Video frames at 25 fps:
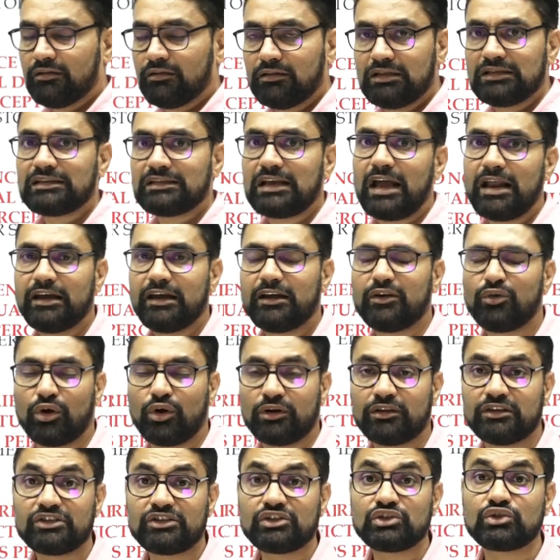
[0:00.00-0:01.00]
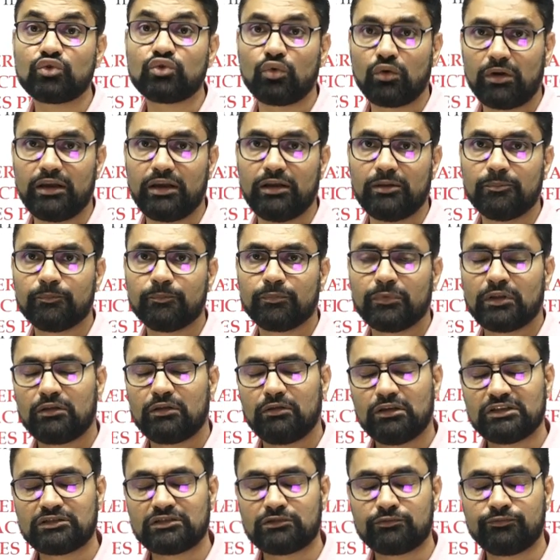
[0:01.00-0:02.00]
this anecdote, this story
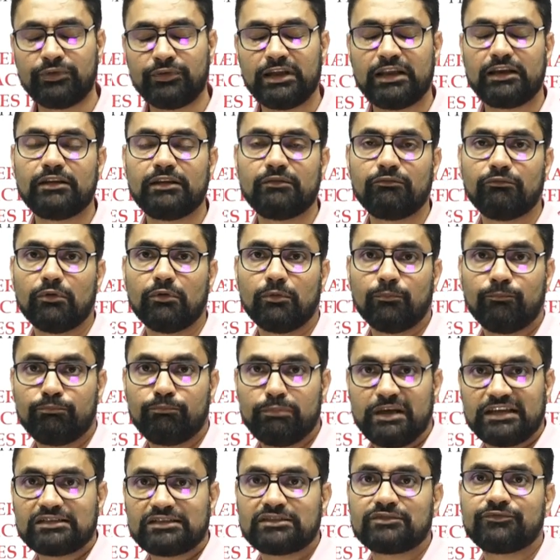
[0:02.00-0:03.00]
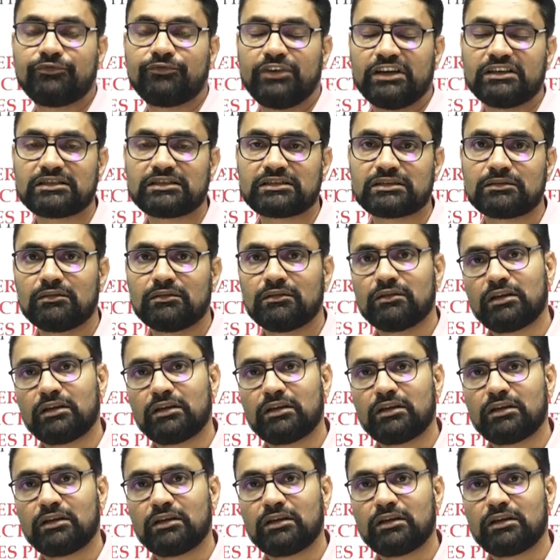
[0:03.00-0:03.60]
is very best fits.